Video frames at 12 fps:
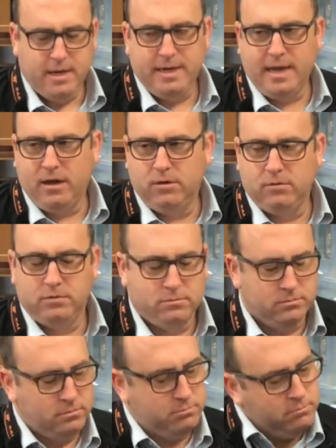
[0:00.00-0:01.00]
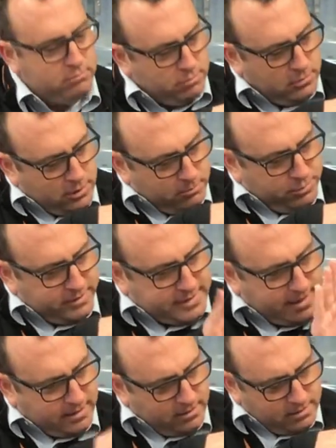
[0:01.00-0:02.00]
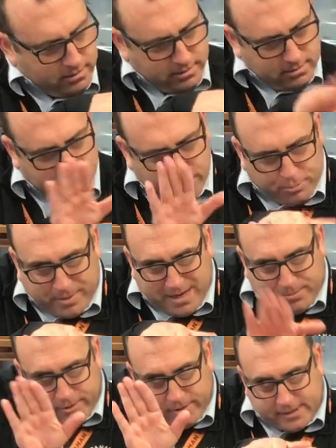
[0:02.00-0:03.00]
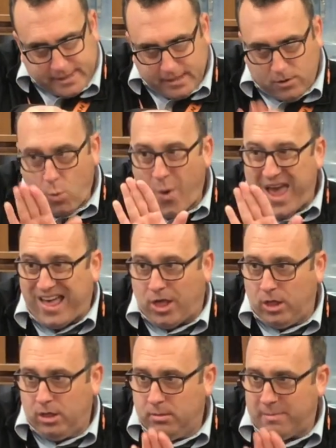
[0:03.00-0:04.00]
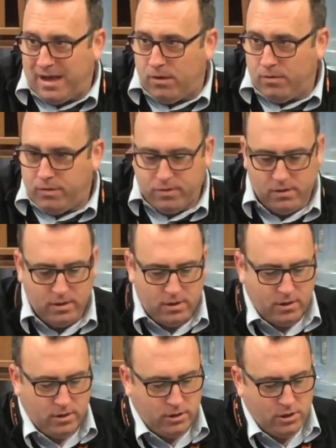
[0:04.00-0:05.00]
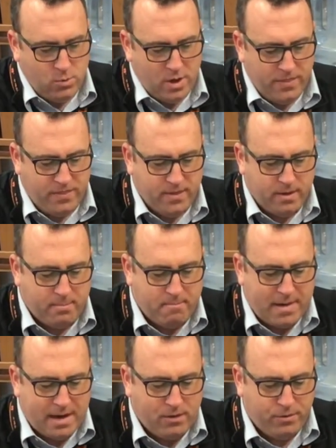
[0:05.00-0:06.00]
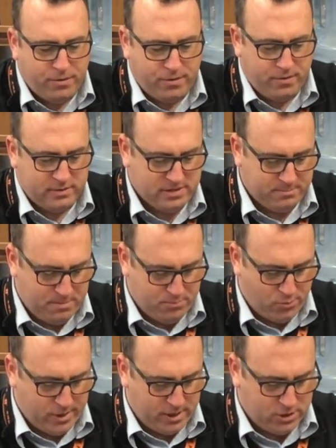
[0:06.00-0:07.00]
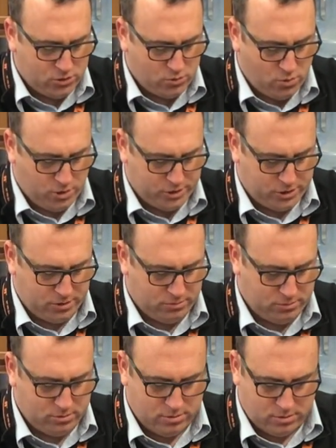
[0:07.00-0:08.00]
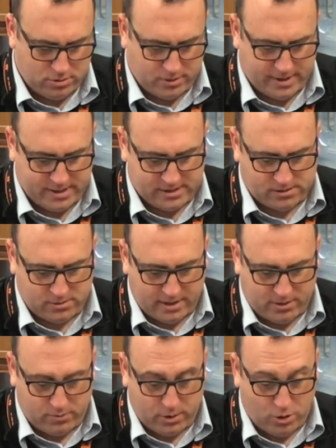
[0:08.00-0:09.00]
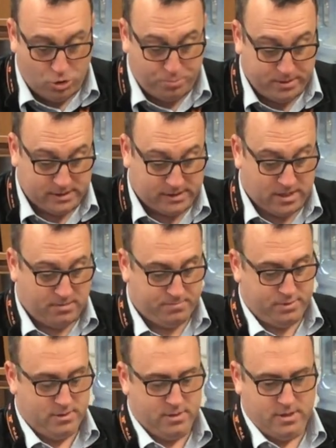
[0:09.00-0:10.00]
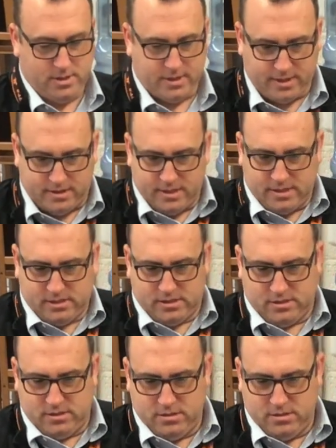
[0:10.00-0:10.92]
Now, pretend that your paper is like a whale mouth. You want the mouth to be pointed towards you. Okay, so like where it opens up, like this,